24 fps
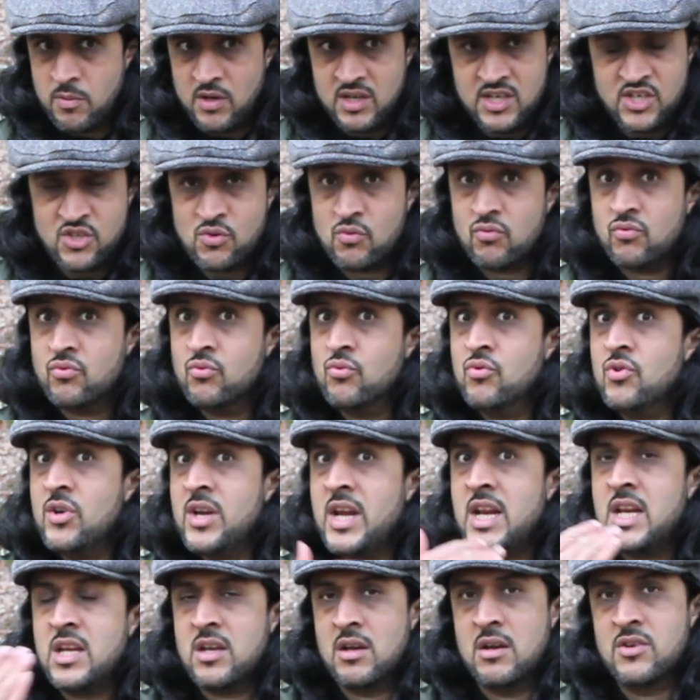Unless you
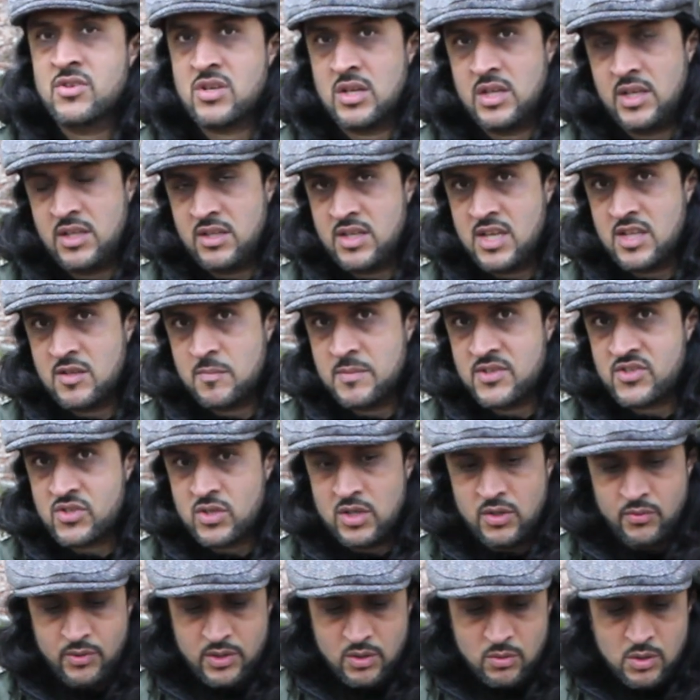really urgently need the
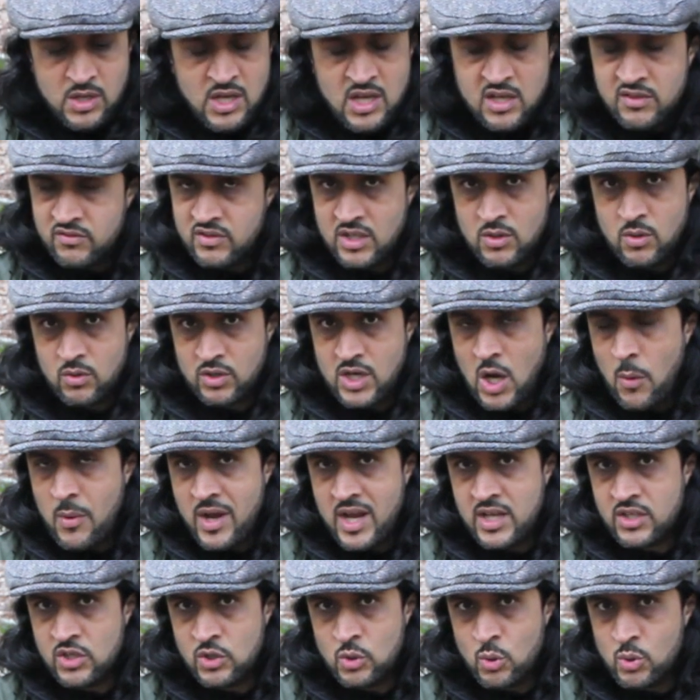material, then go
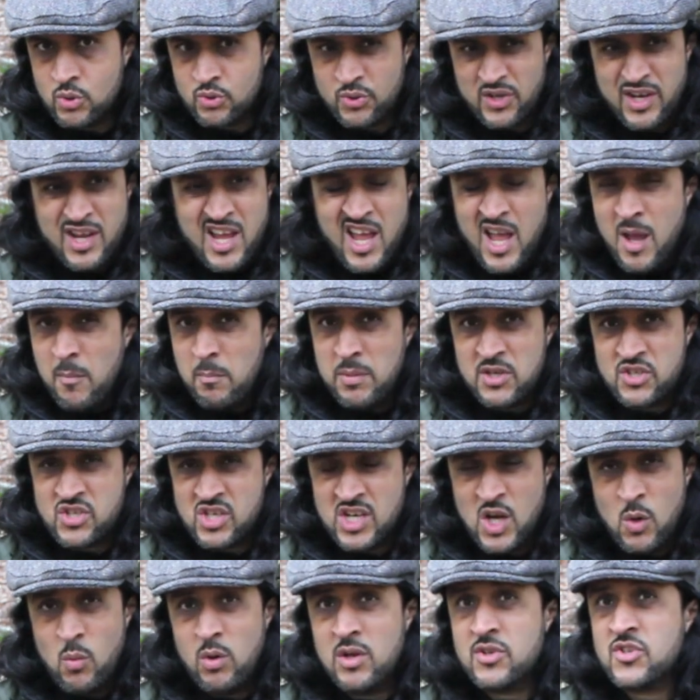ahead and order it. But you
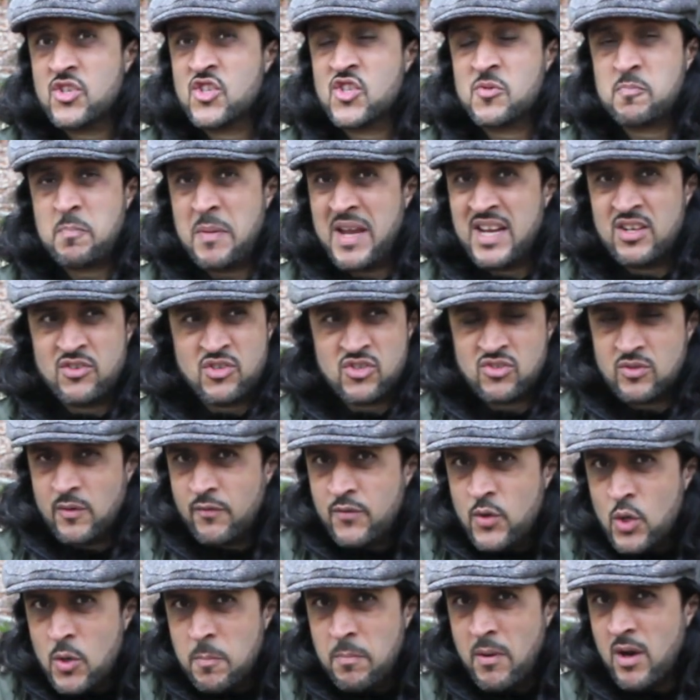know what, just spend just a
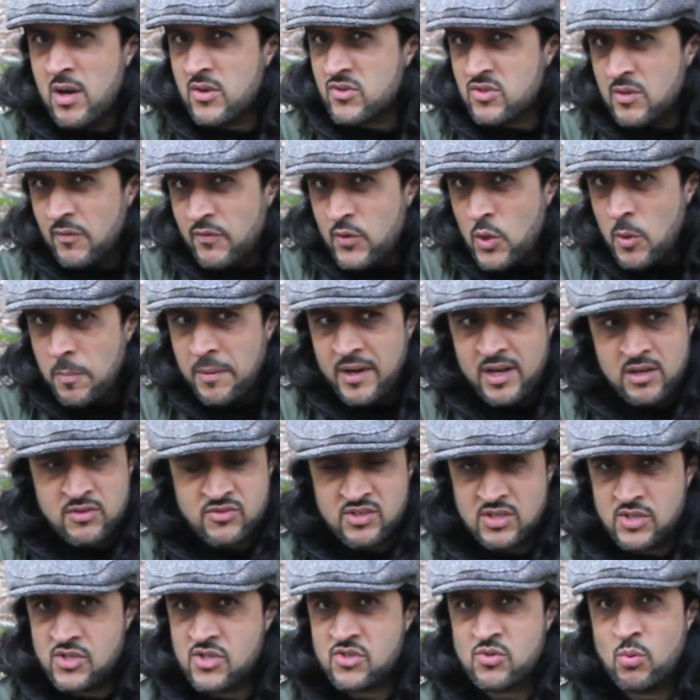few bucks, a few pounds,
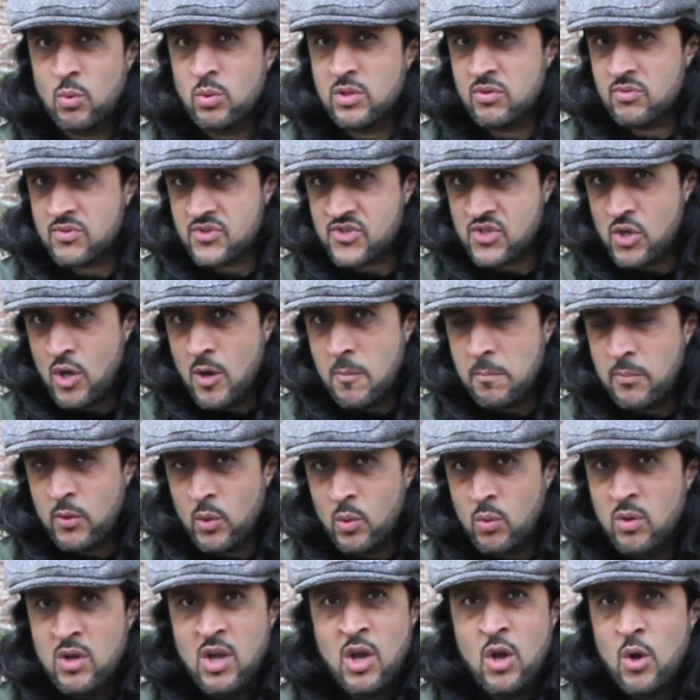and just order a
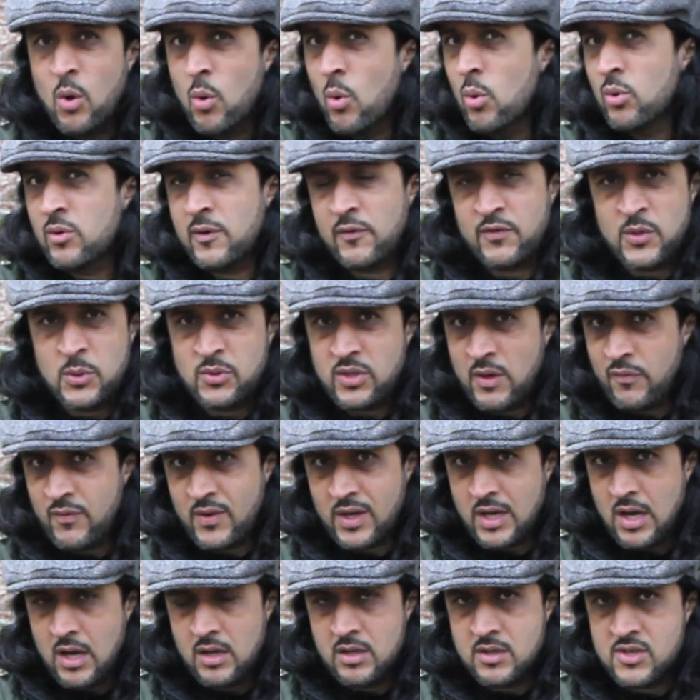sample, order a few different
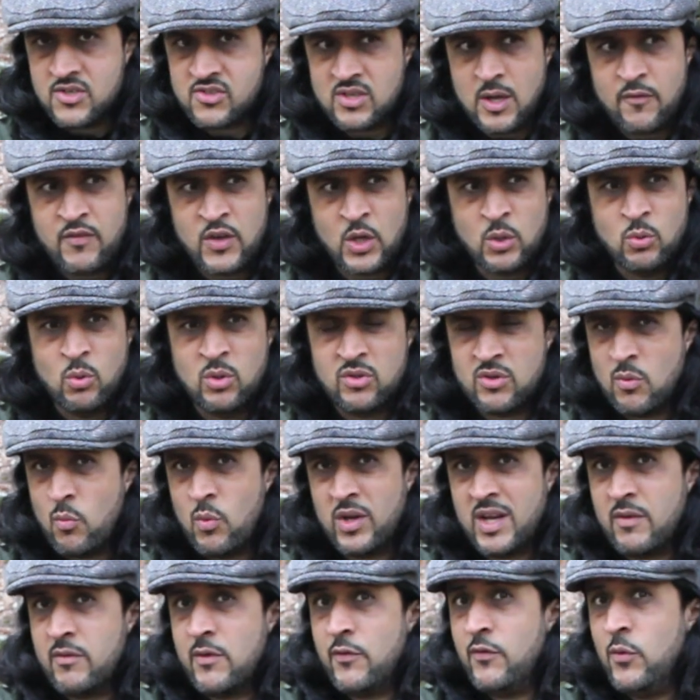colours. If you can order
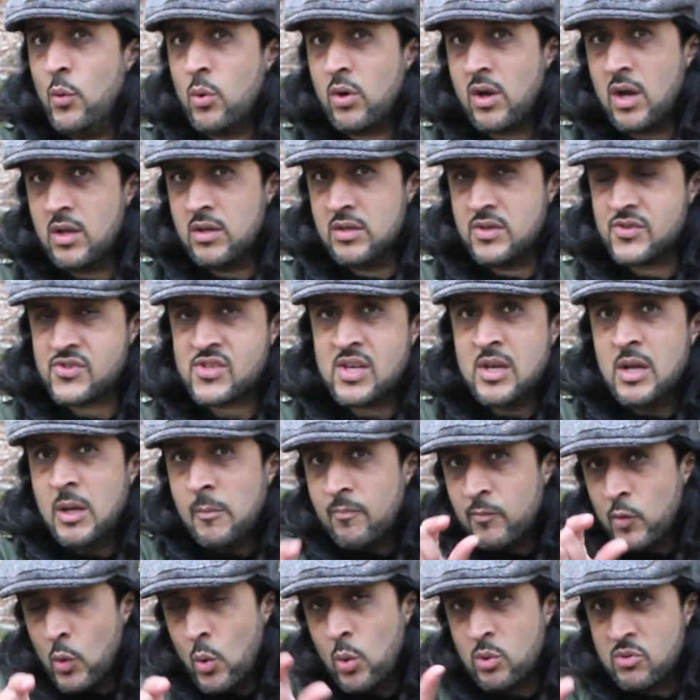whatever, 4 colours,
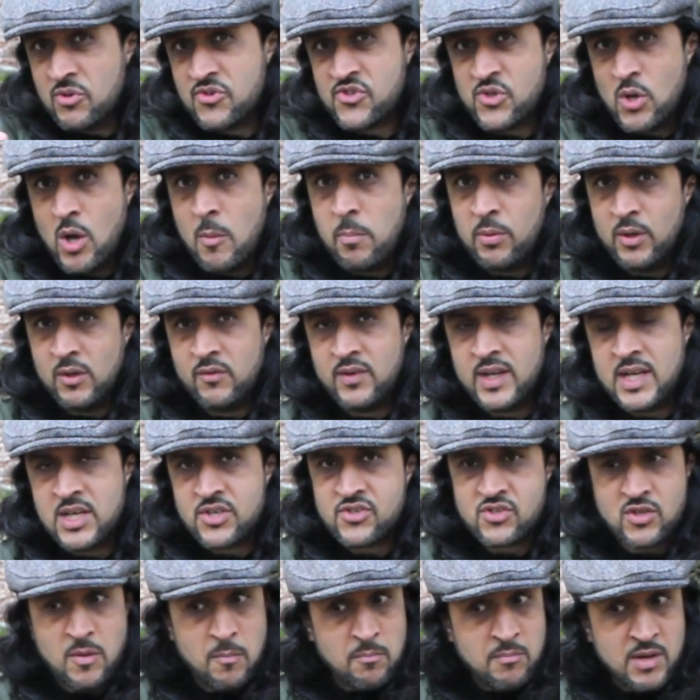order a sample of
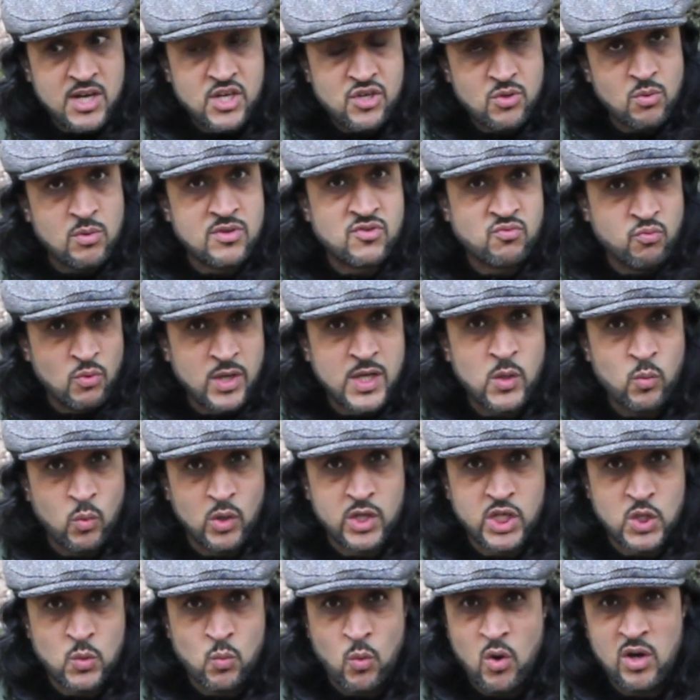each to make sure it's really
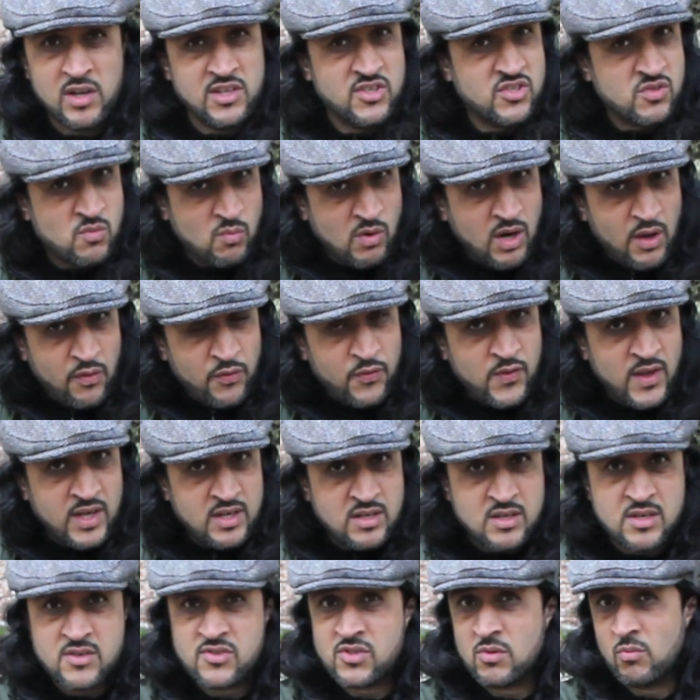what you want. It's the right
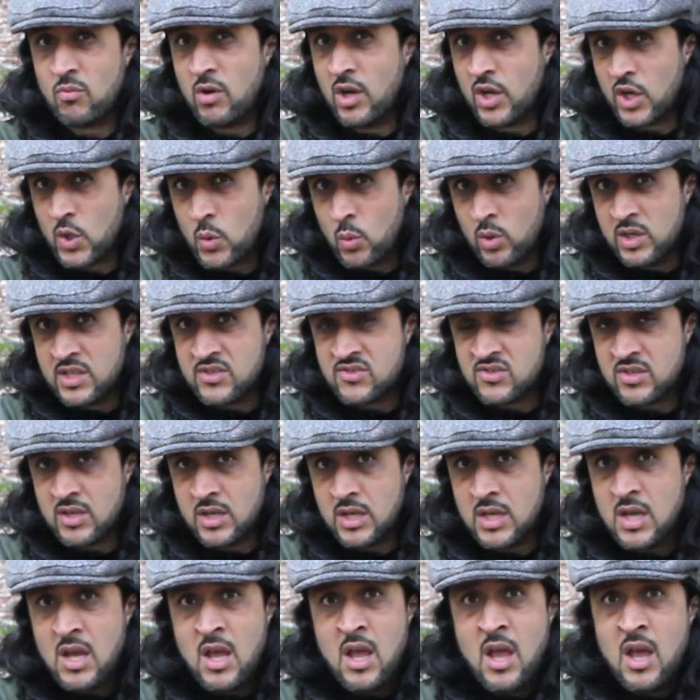thickness, the right
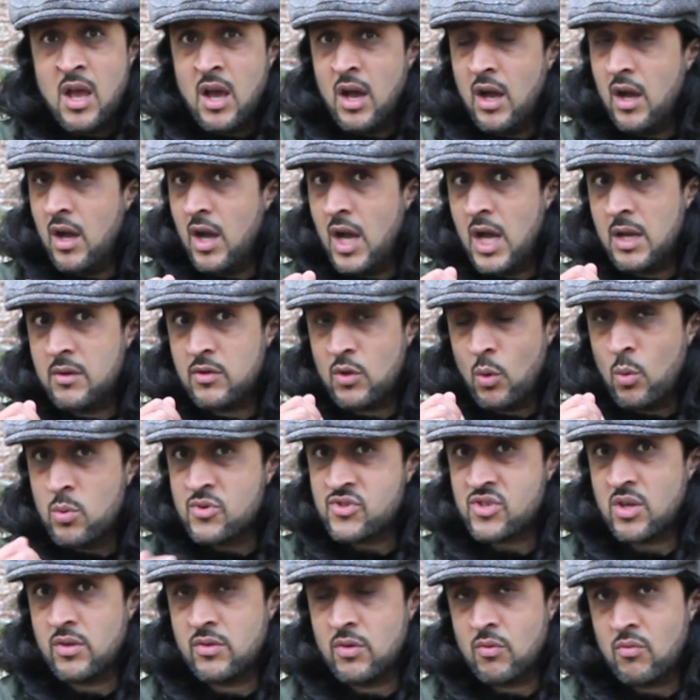quality, and
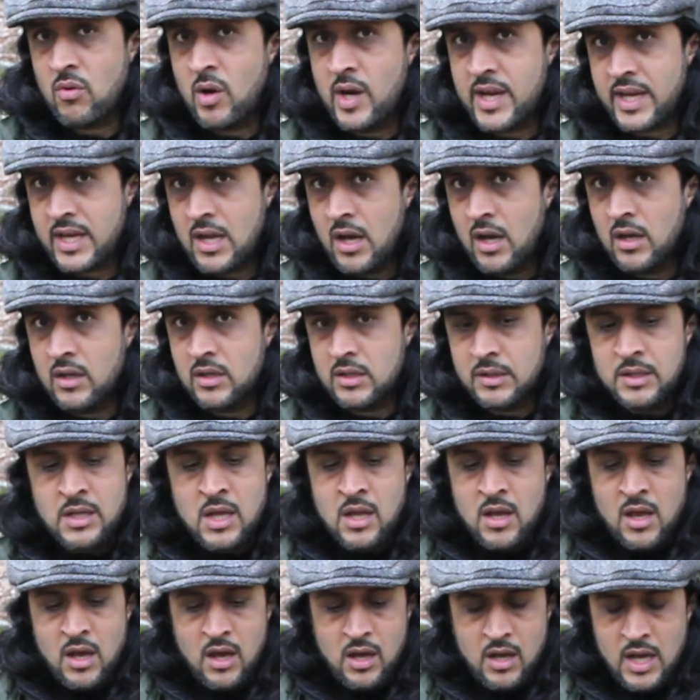also the right colour.
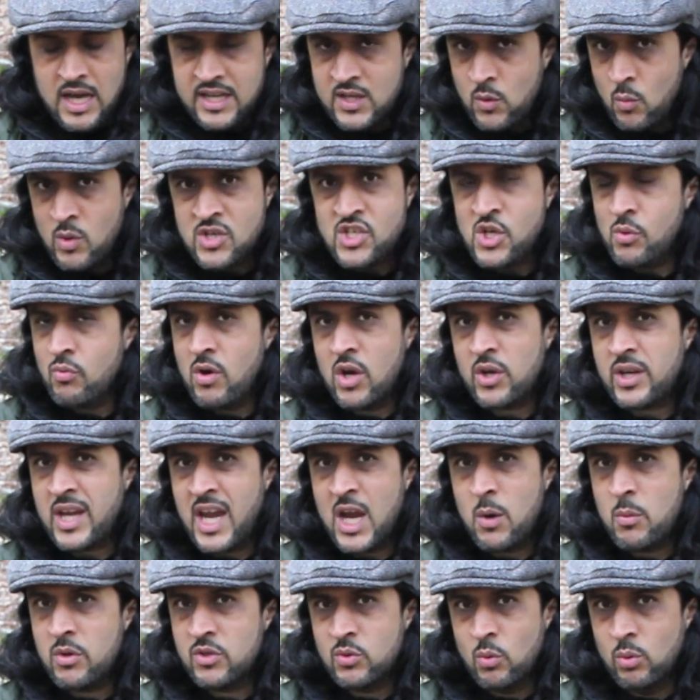And then once you're
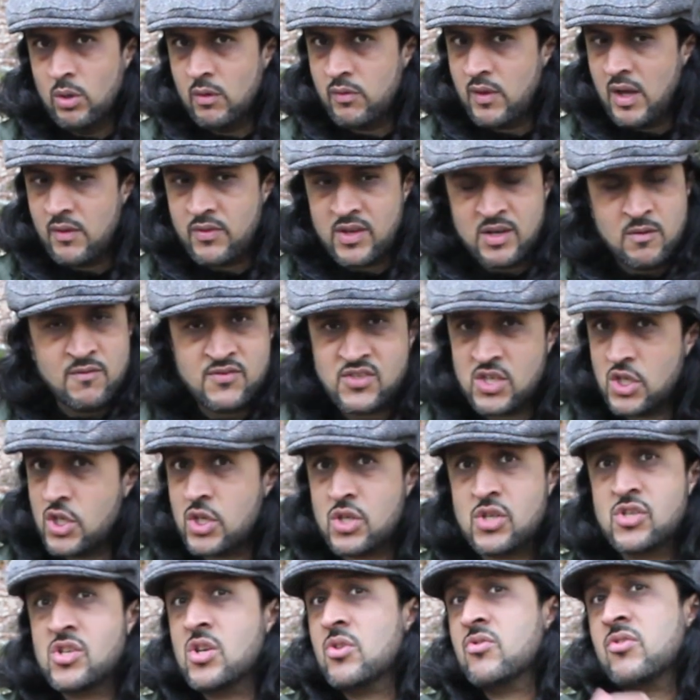okay with all of that, then obviously you
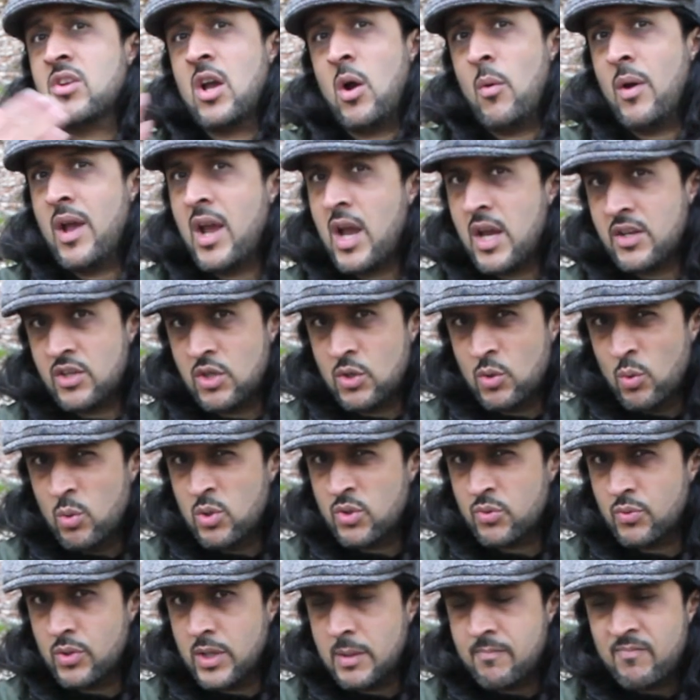just go ahead and
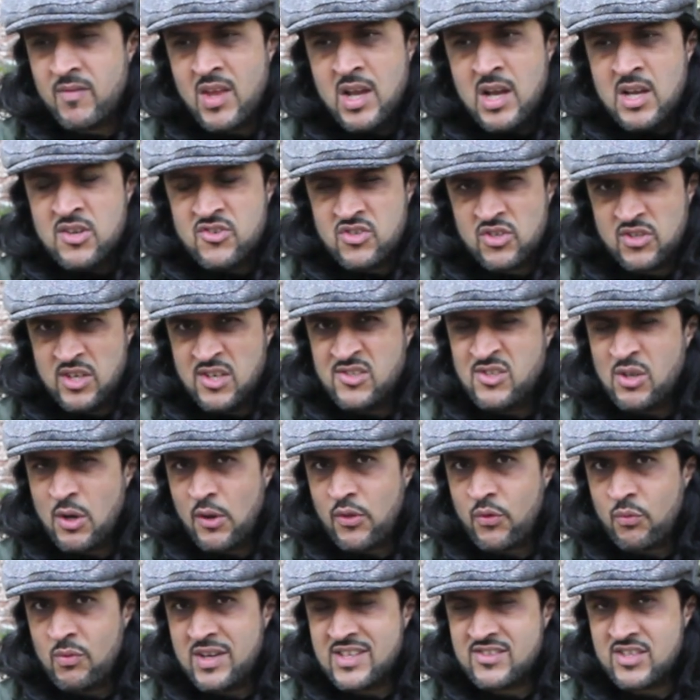order it. So those are the
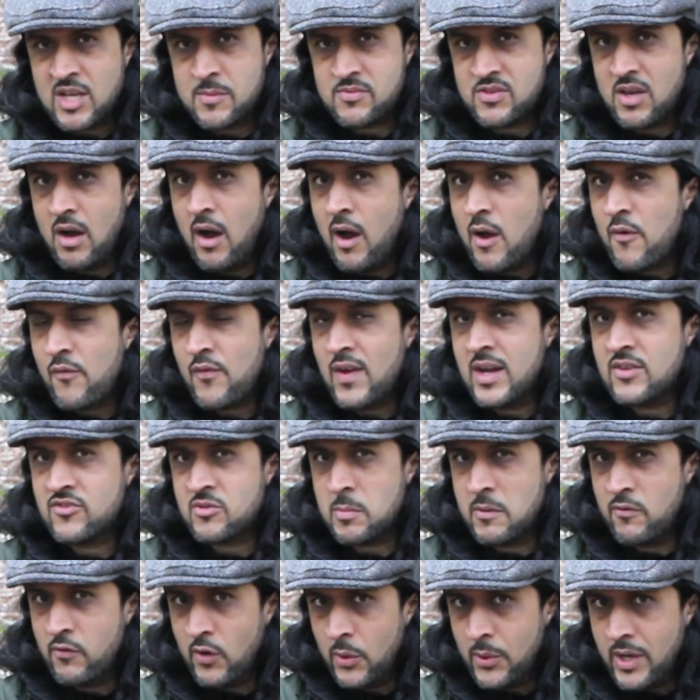3 tips that I found to
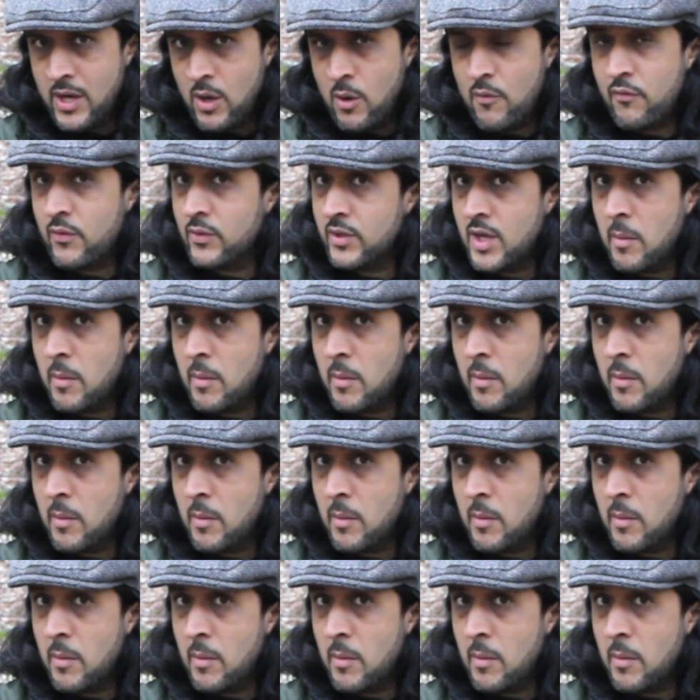be very helpful.